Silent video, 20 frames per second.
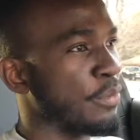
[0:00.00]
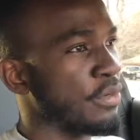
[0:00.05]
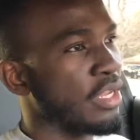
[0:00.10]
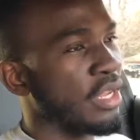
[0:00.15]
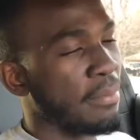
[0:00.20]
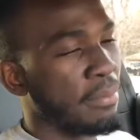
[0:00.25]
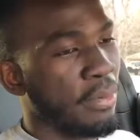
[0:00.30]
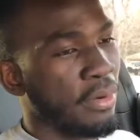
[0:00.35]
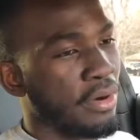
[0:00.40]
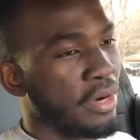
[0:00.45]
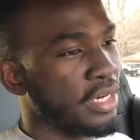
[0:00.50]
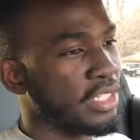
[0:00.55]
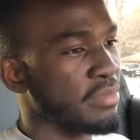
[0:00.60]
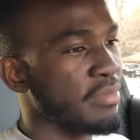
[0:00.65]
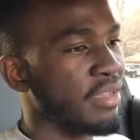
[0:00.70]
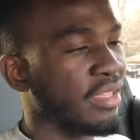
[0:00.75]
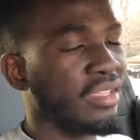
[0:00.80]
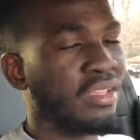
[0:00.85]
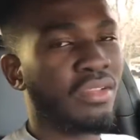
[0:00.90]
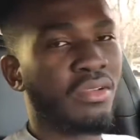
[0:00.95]
stripping out
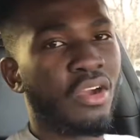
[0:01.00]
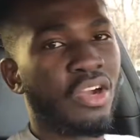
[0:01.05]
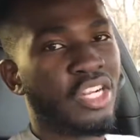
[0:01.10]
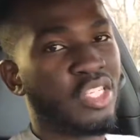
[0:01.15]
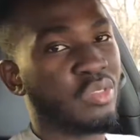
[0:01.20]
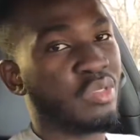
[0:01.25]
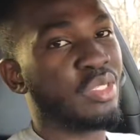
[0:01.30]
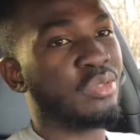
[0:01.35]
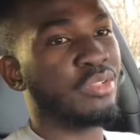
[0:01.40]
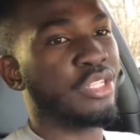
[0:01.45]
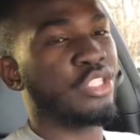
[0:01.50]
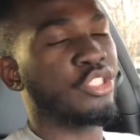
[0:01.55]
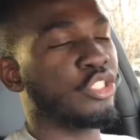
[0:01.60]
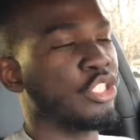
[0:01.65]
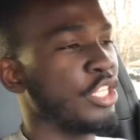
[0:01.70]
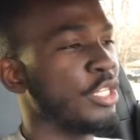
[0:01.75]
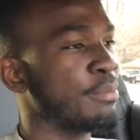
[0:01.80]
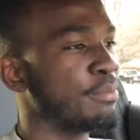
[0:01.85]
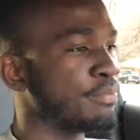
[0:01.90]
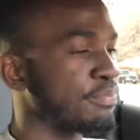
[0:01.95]
parts, making cars really,
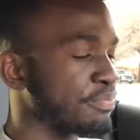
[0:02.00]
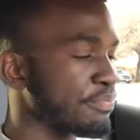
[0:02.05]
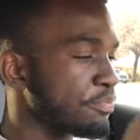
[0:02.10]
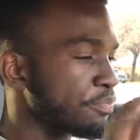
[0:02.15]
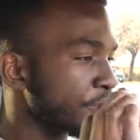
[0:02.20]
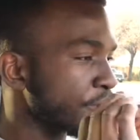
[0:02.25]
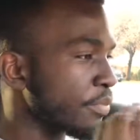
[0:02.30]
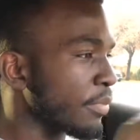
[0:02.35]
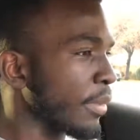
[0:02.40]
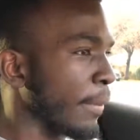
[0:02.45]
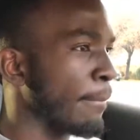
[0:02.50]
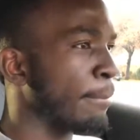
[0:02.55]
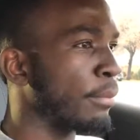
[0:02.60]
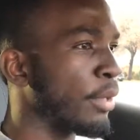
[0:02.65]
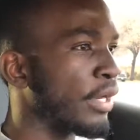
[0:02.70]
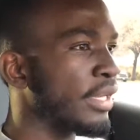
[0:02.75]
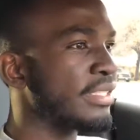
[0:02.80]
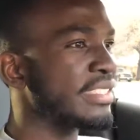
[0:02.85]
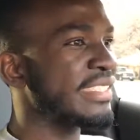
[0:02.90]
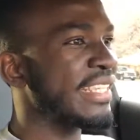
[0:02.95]
really cheap.
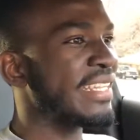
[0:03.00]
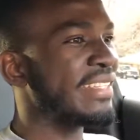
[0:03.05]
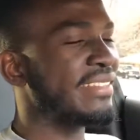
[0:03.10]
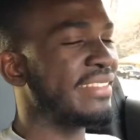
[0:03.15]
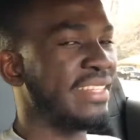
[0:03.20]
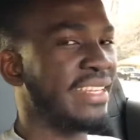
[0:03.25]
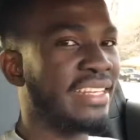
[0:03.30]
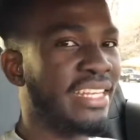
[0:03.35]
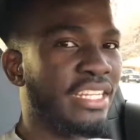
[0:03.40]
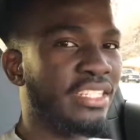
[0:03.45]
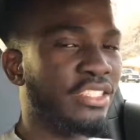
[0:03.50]
But they